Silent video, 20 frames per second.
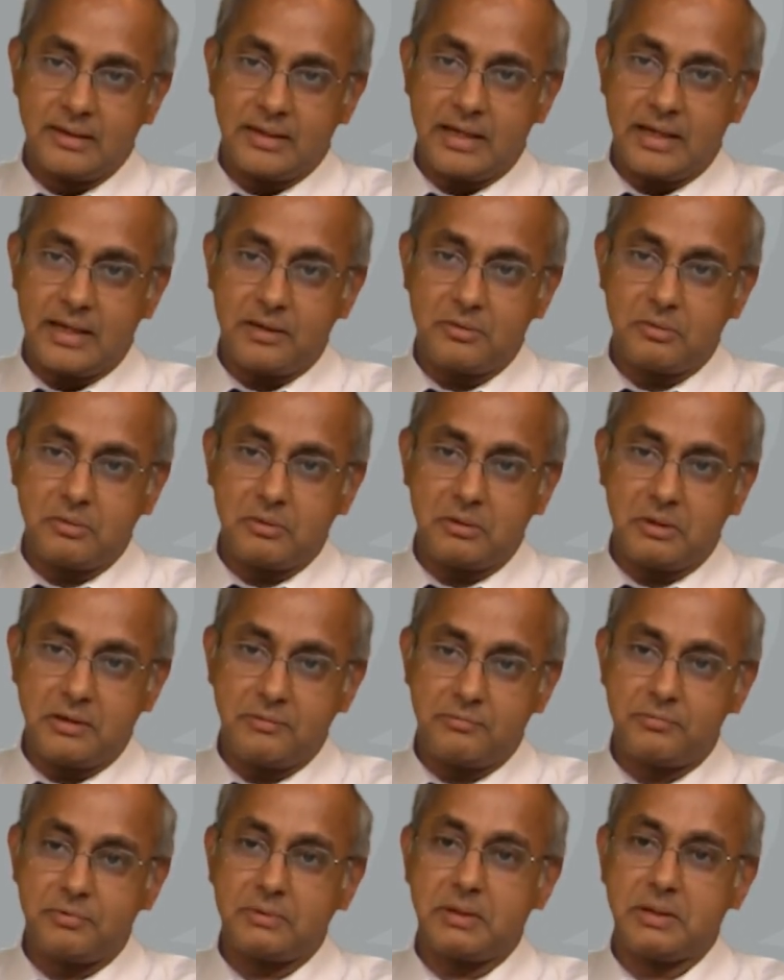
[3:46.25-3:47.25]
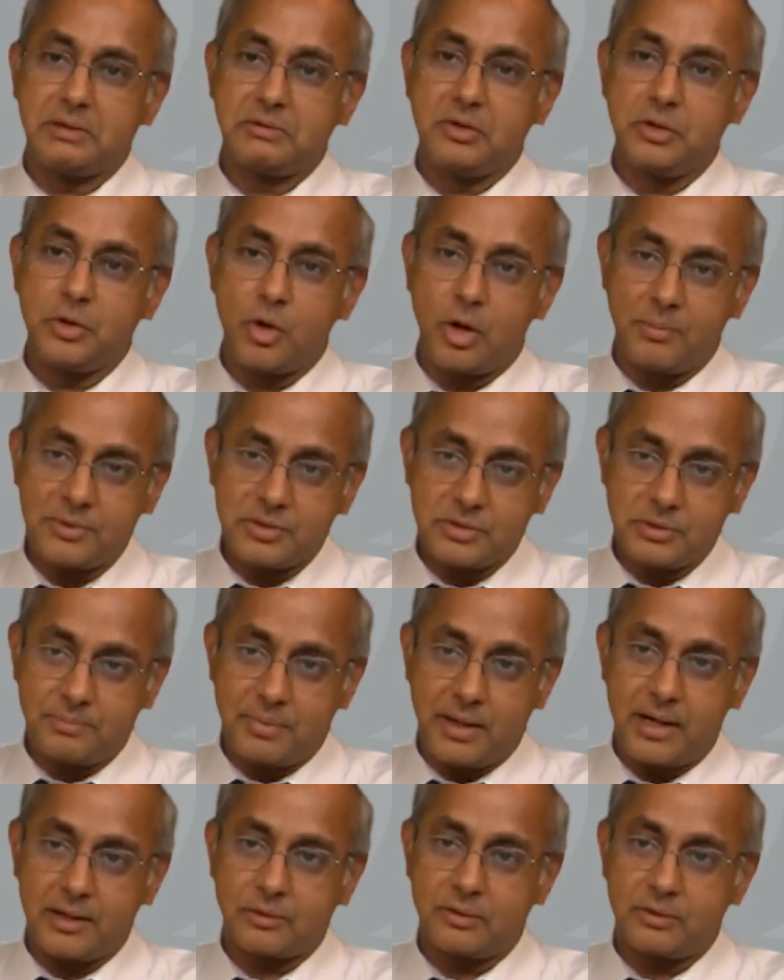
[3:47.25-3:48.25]
And if it has an enormous
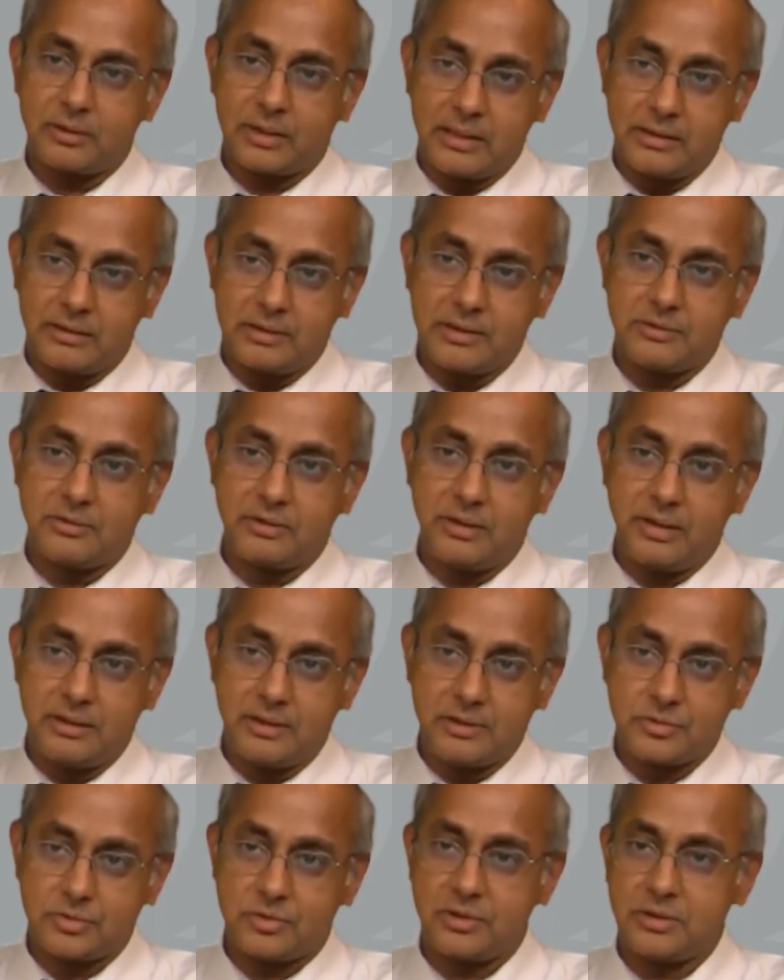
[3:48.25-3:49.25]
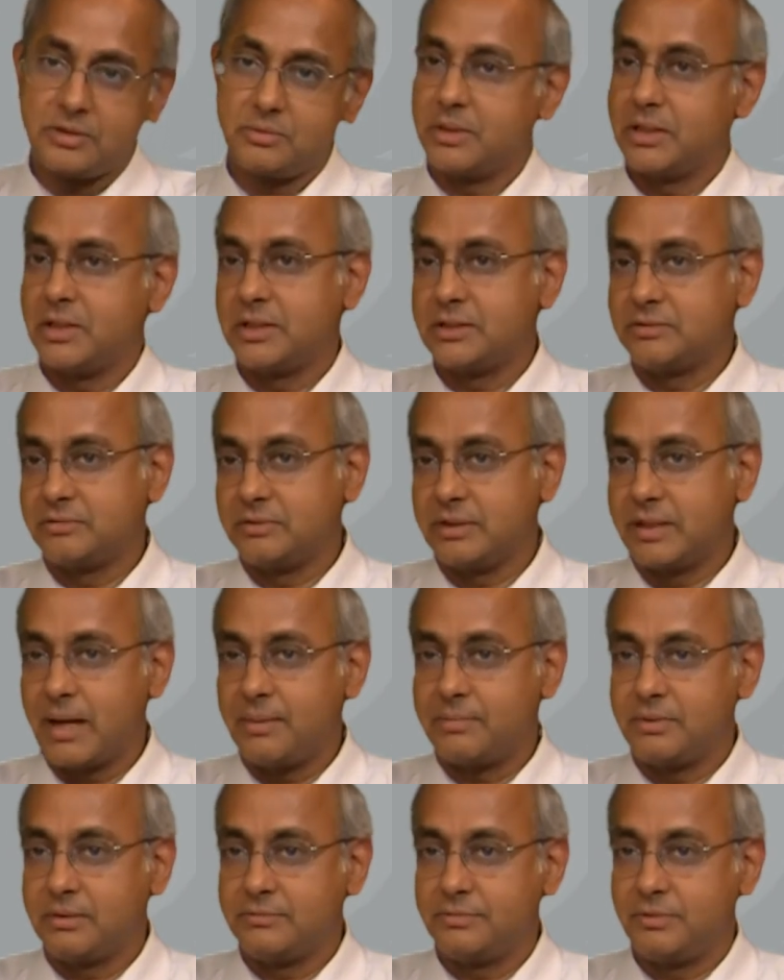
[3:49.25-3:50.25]
impact on countries and industries because of the
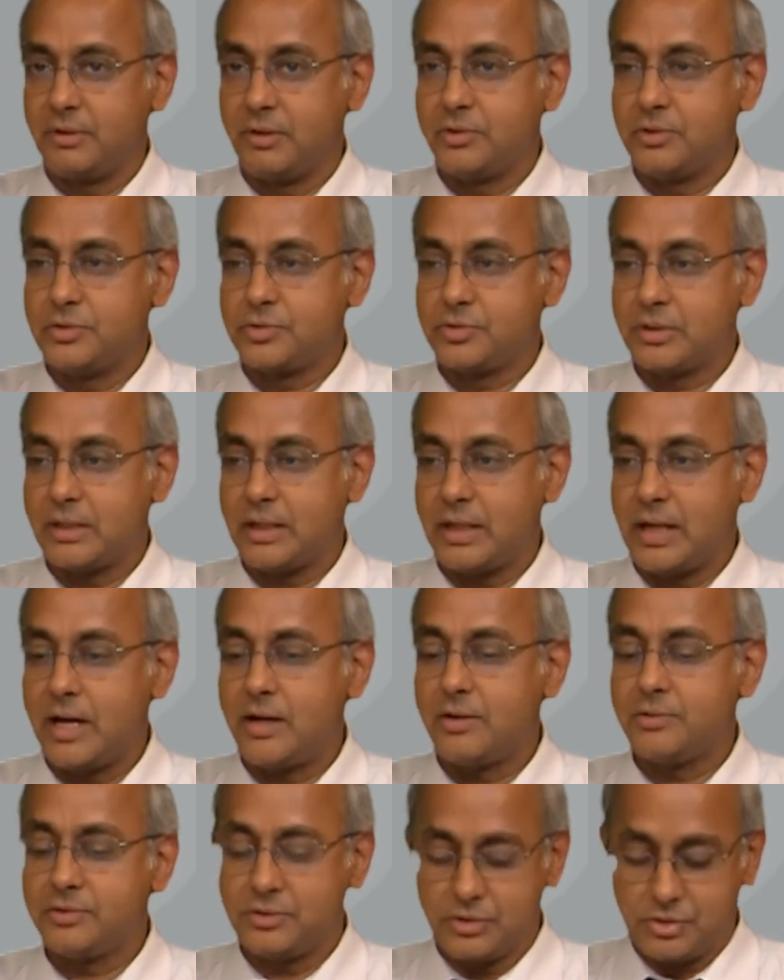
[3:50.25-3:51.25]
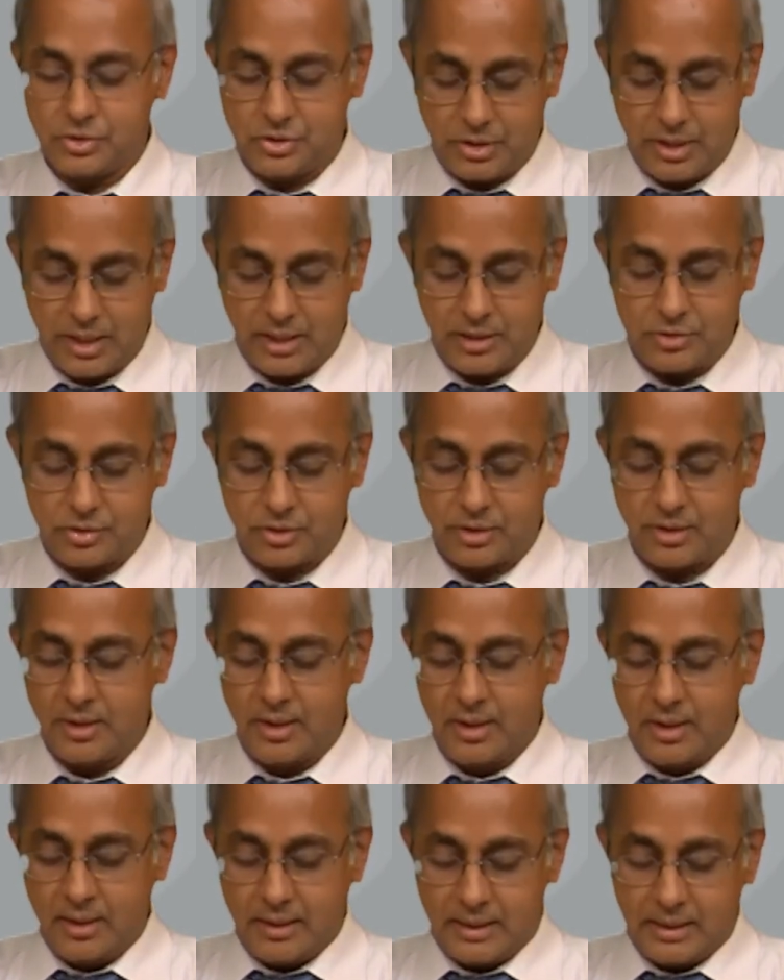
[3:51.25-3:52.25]
capital flows, how does it change
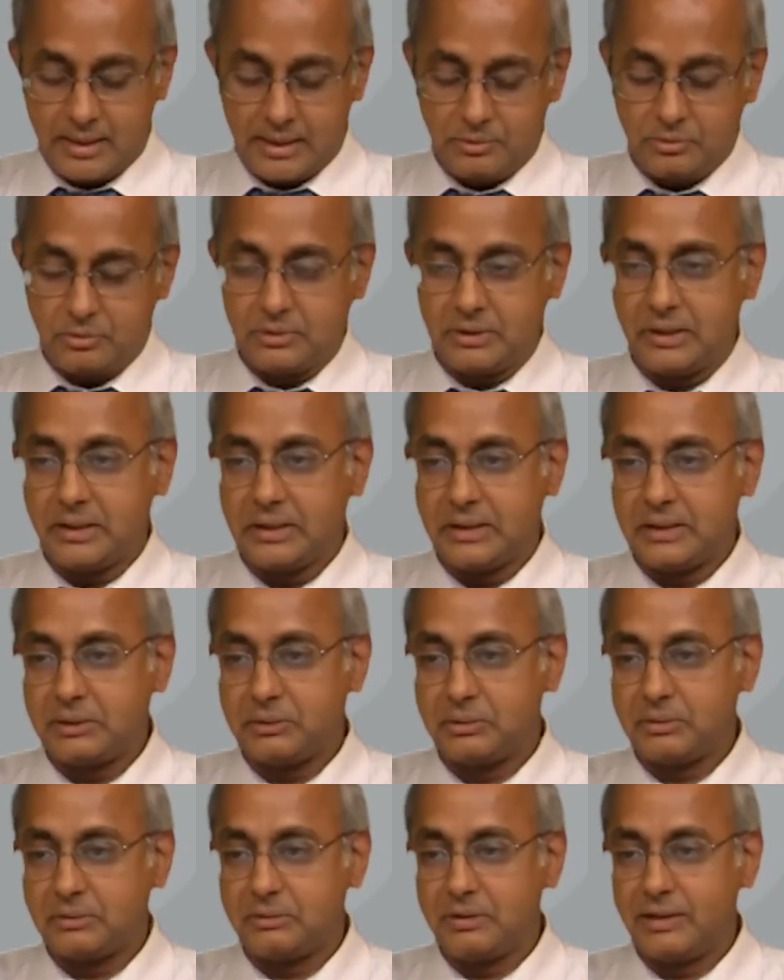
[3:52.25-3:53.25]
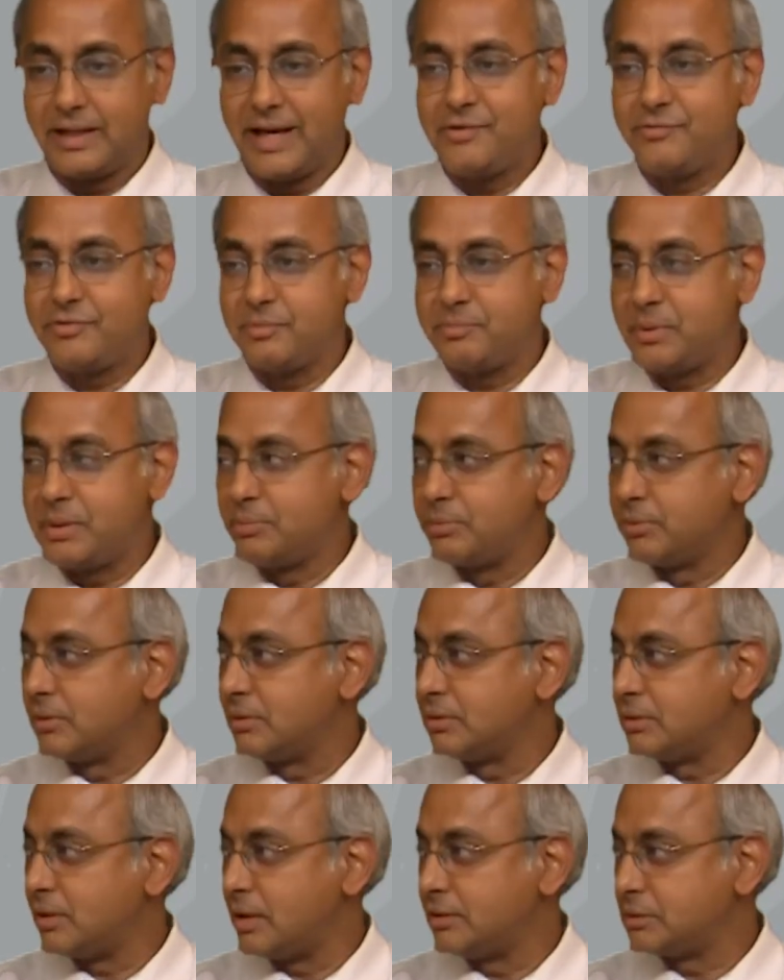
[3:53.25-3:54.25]
uh, the uh, life of
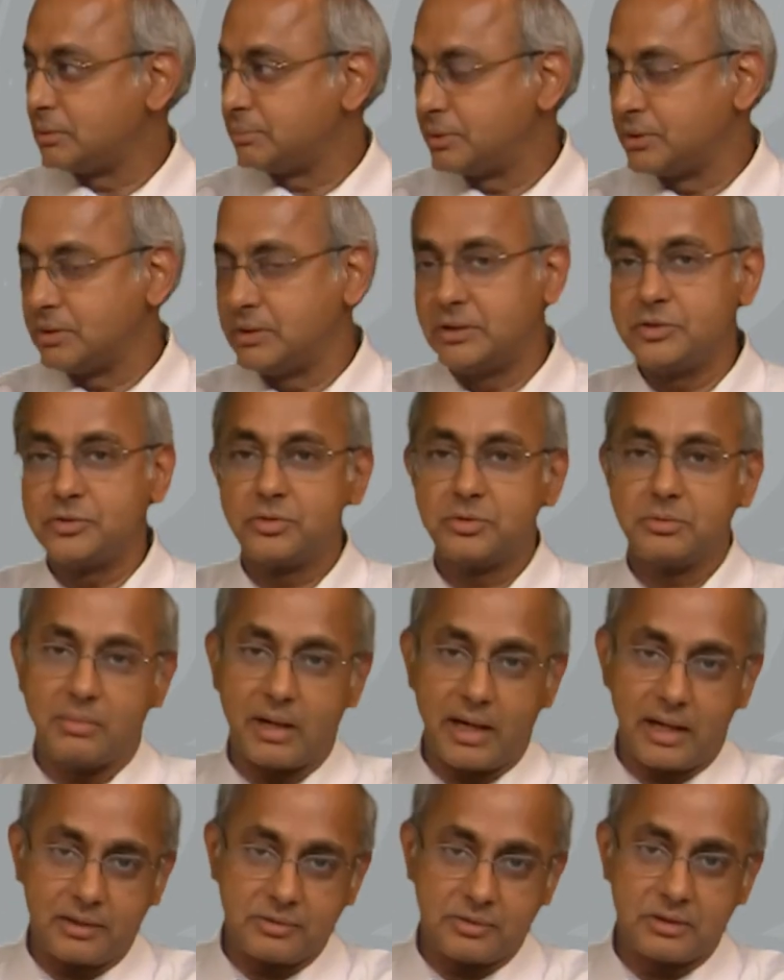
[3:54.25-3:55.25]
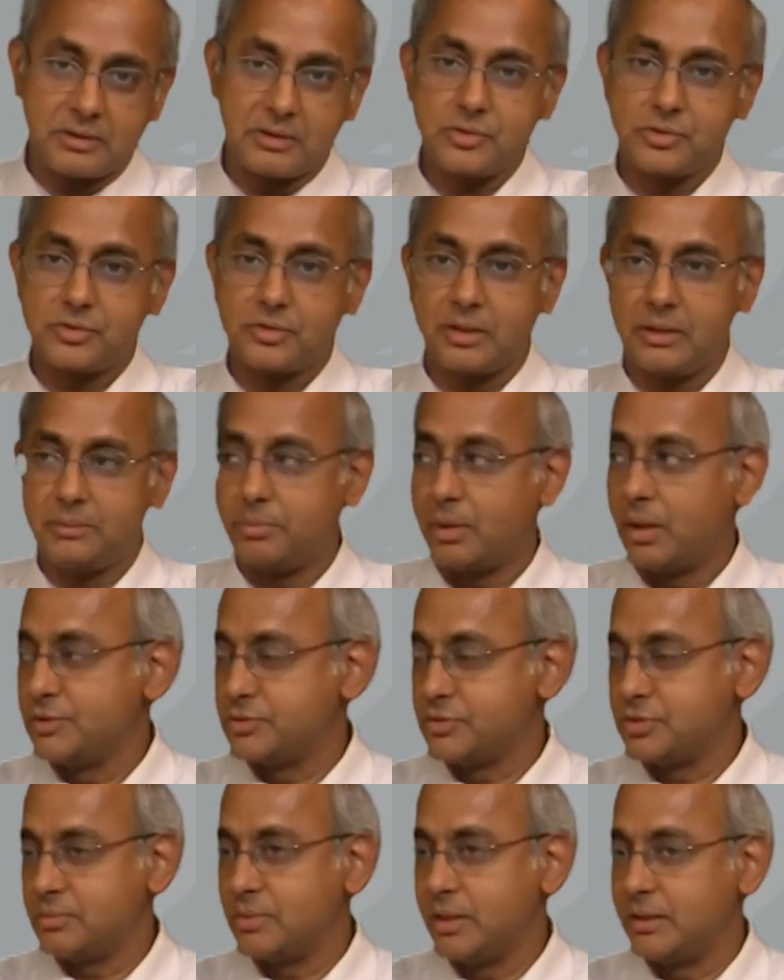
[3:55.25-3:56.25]
people, entrepreneurs, managers, and
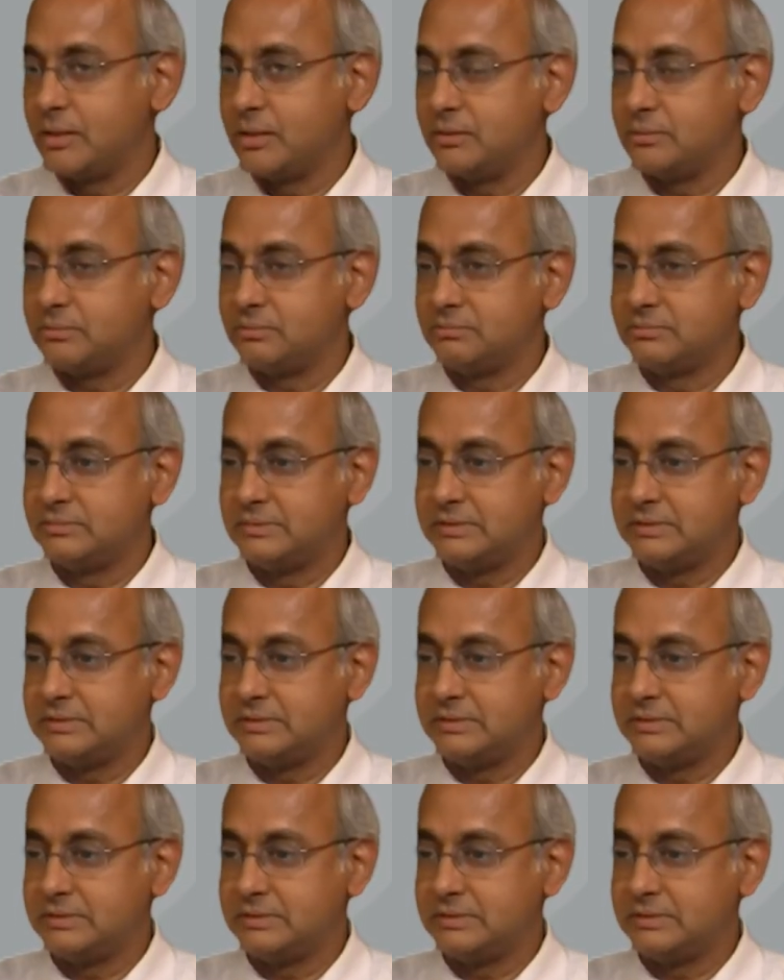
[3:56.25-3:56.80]
policymakers?